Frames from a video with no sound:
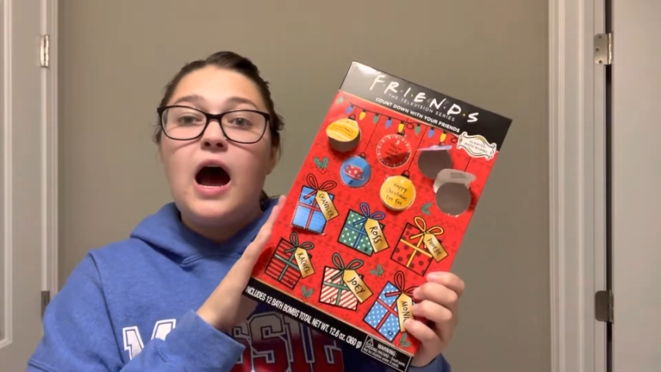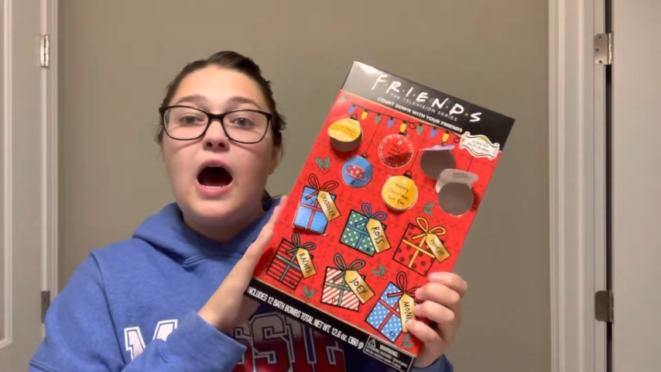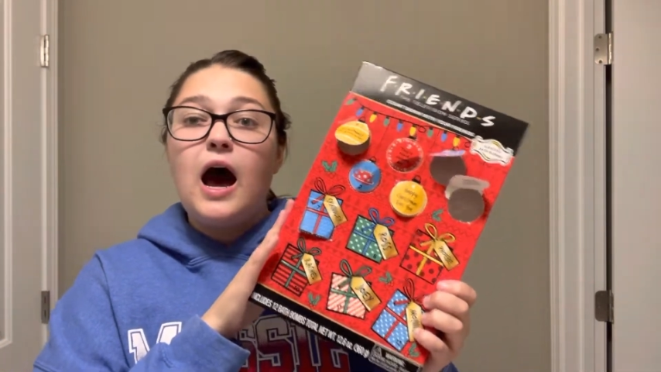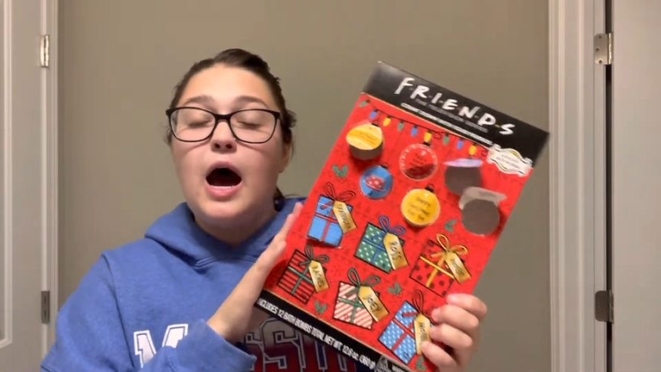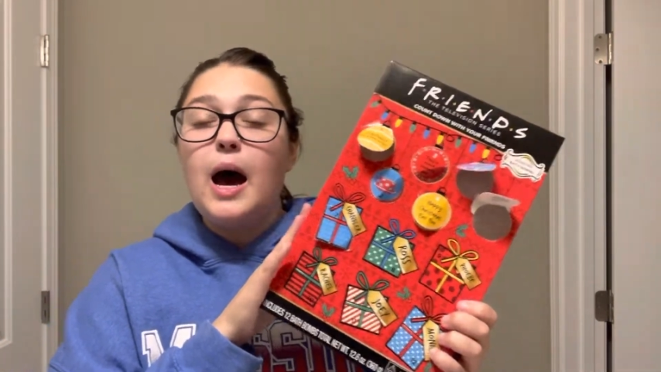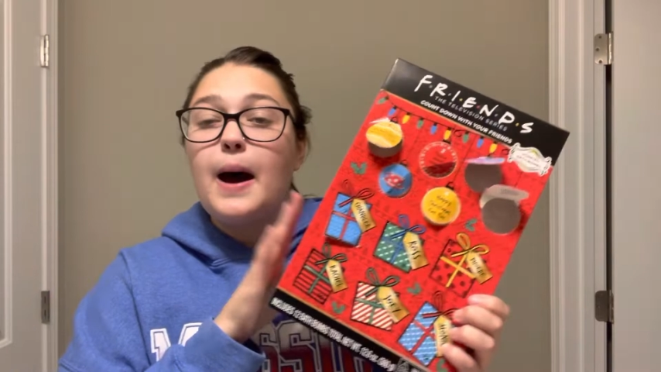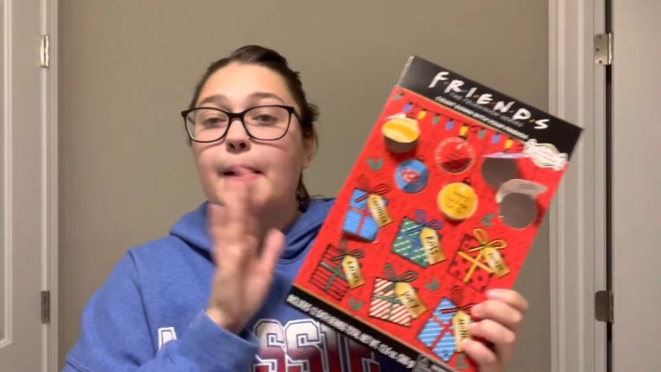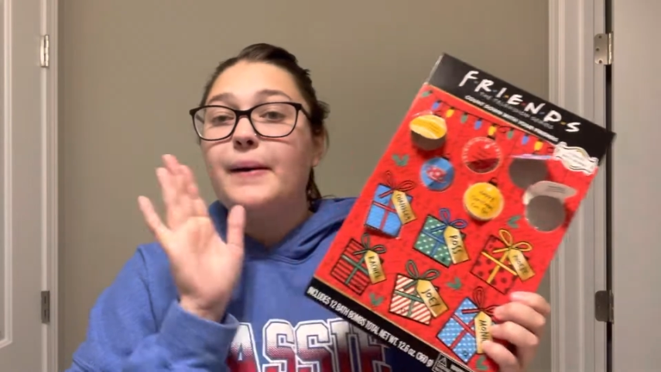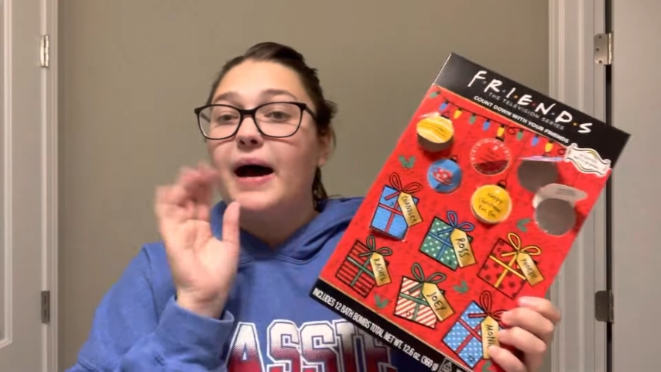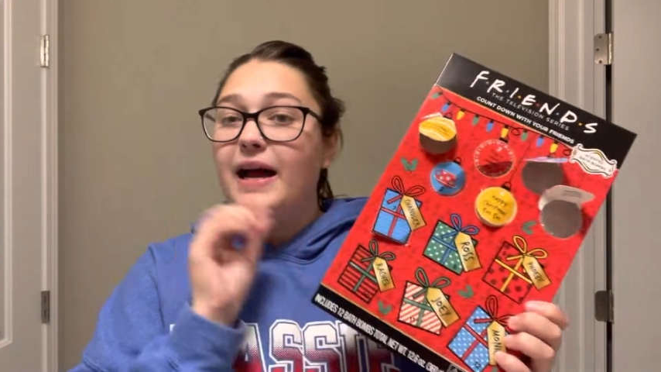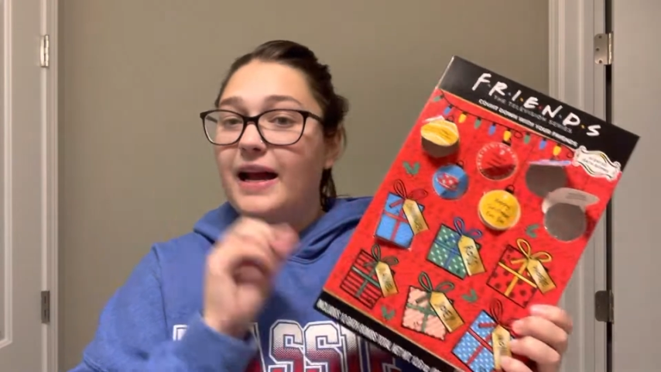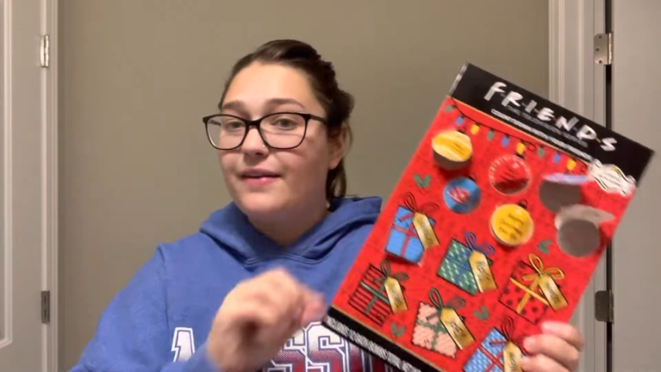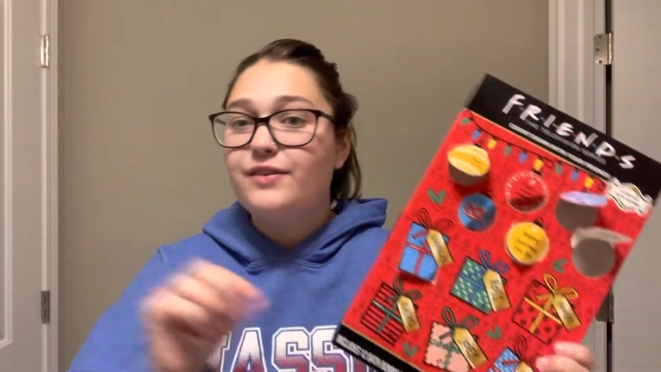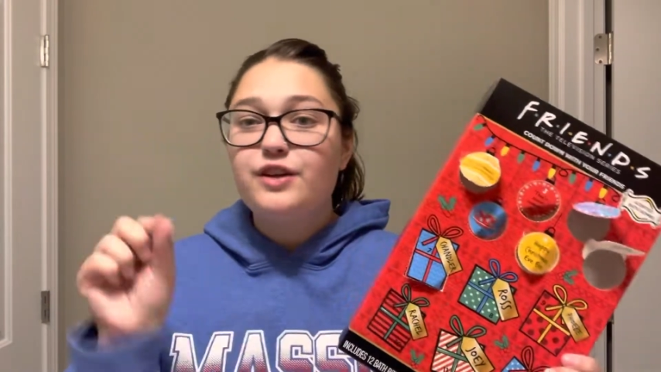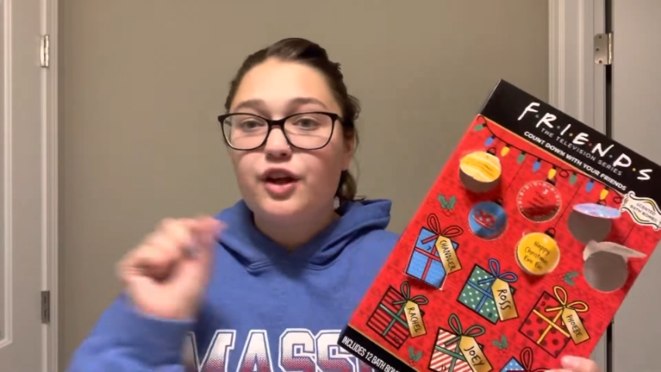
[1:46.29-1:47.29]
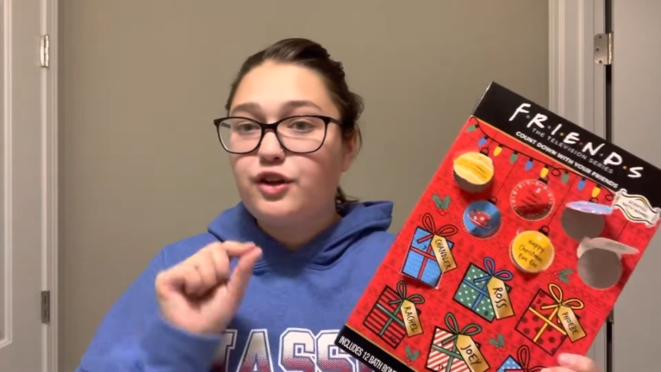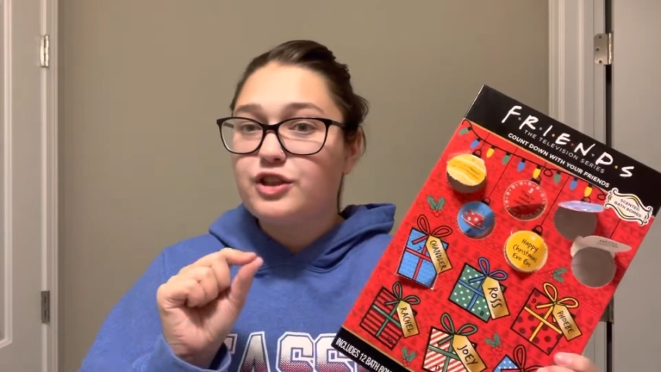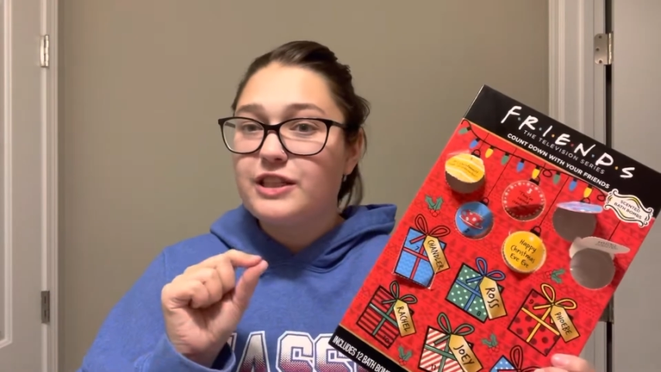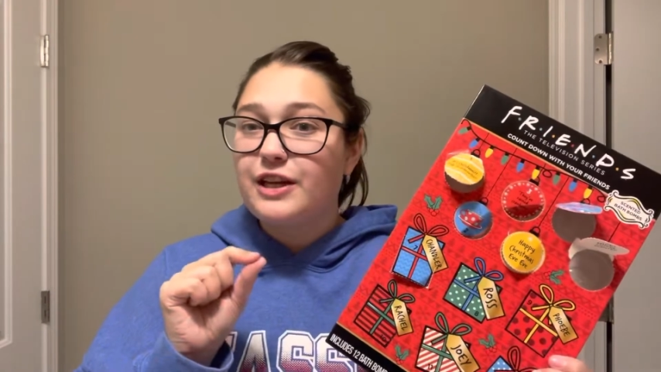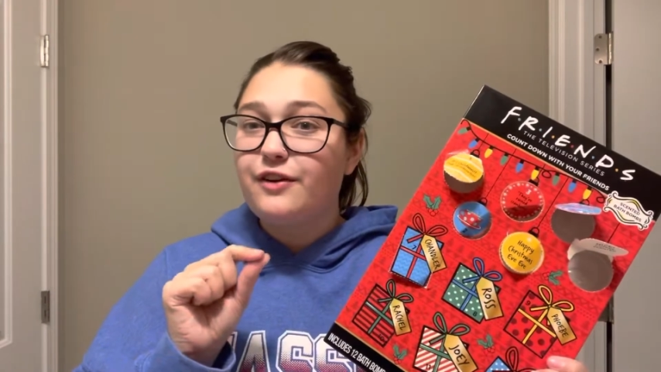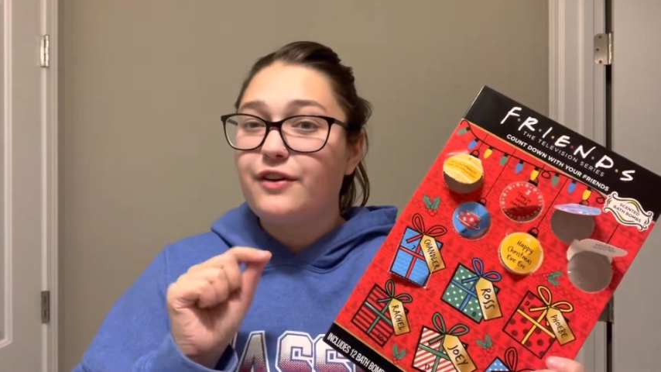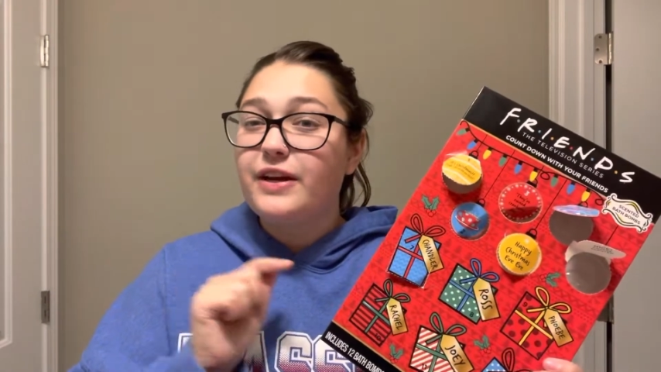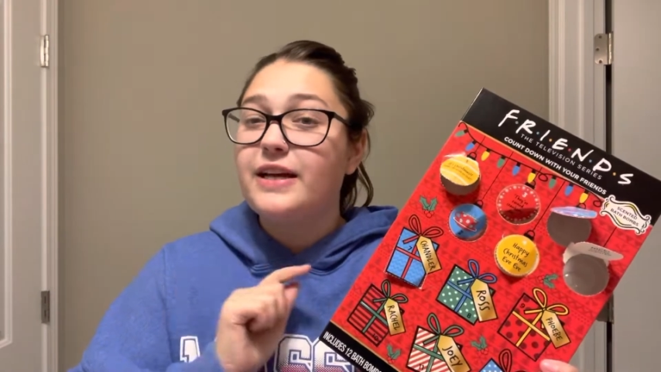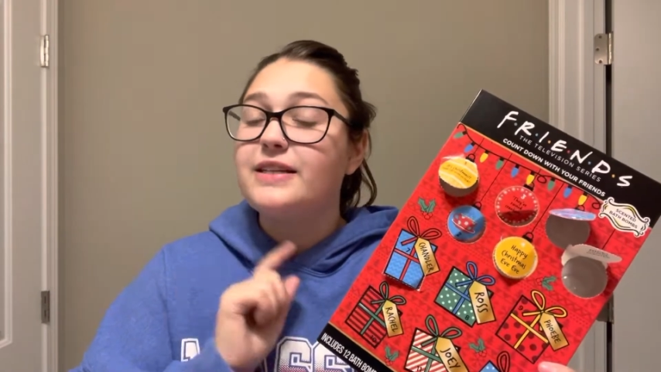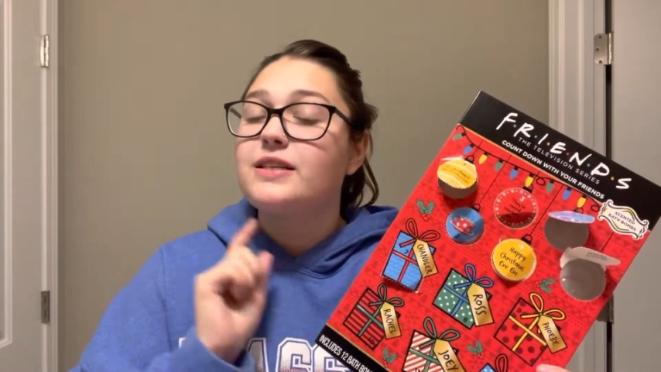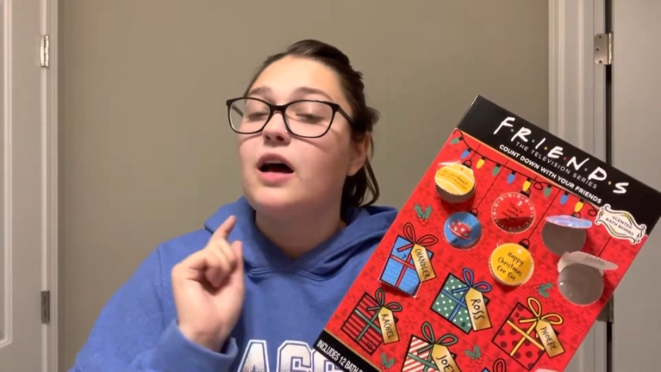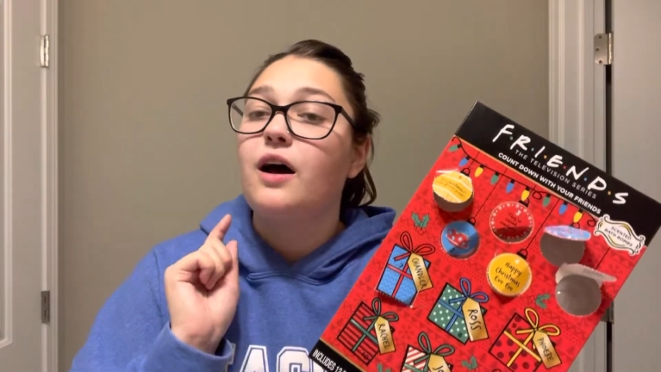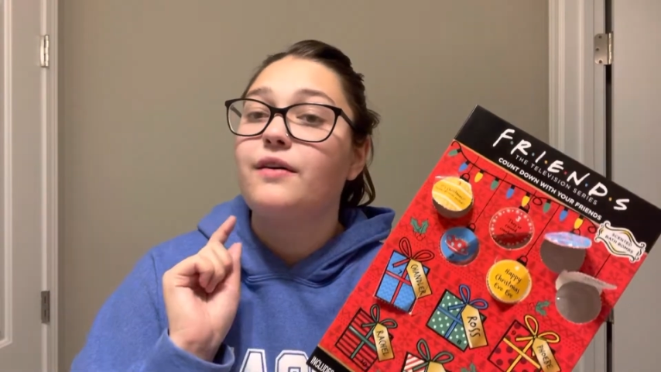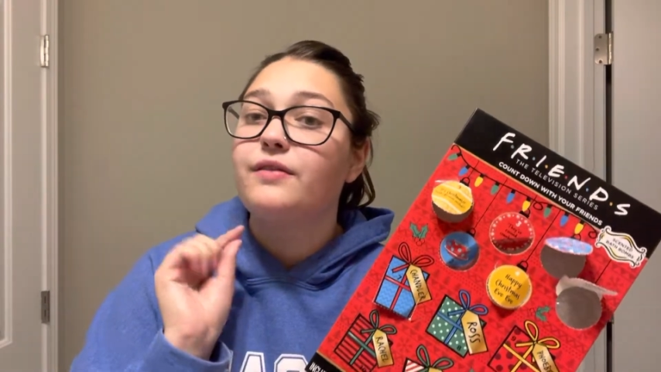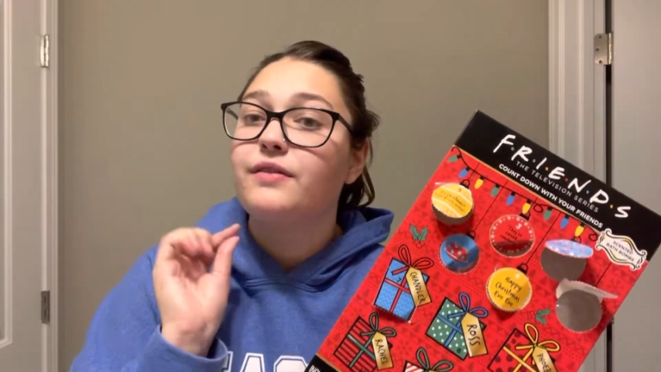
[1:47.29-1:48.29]
I have another series
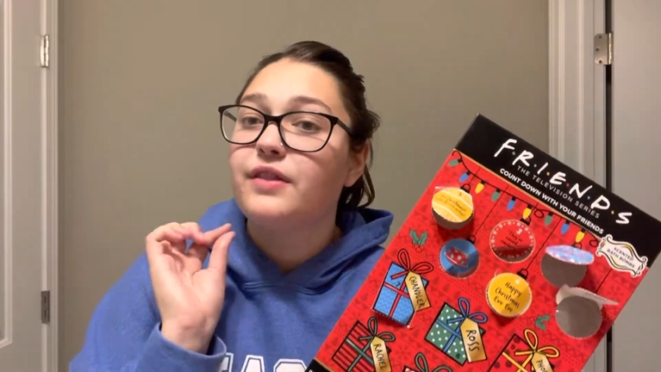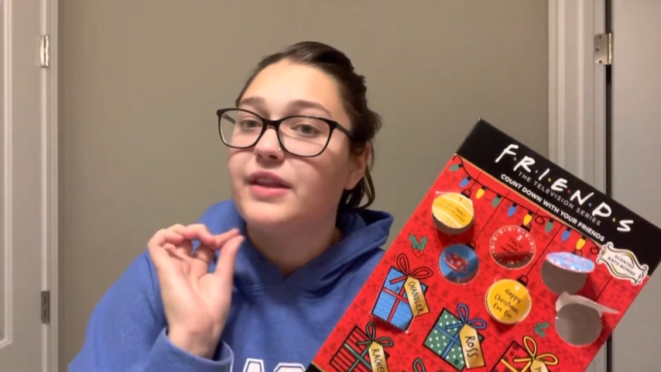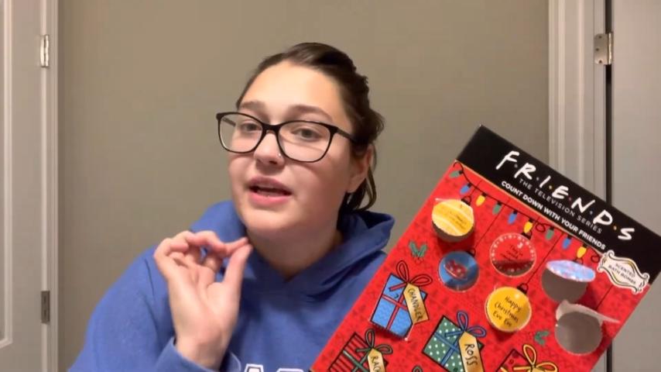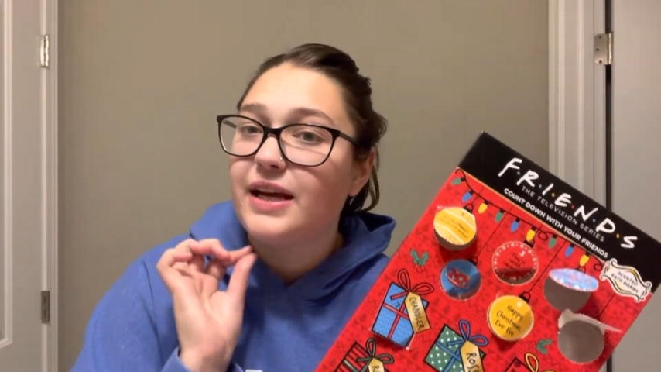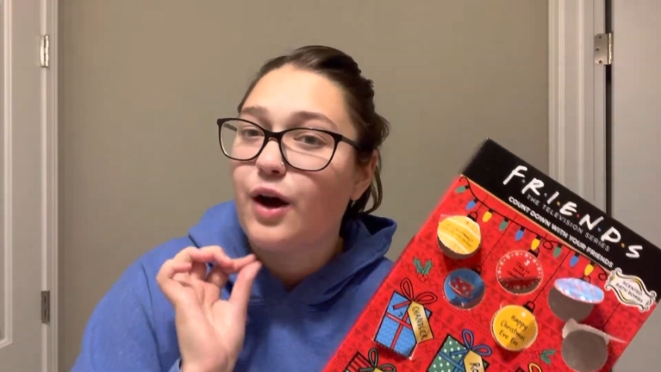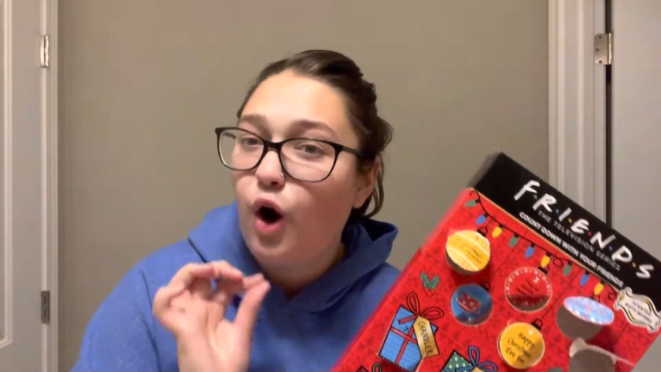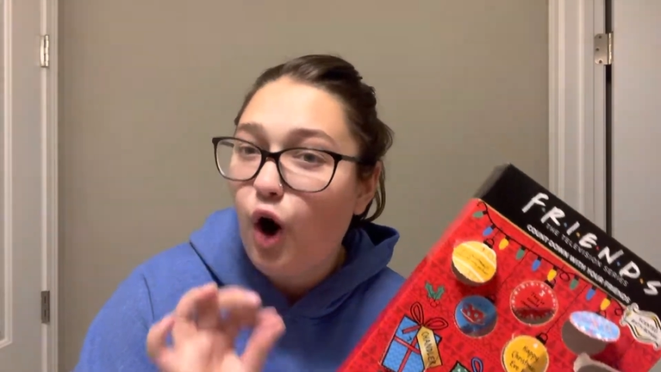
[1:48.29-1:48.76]
of the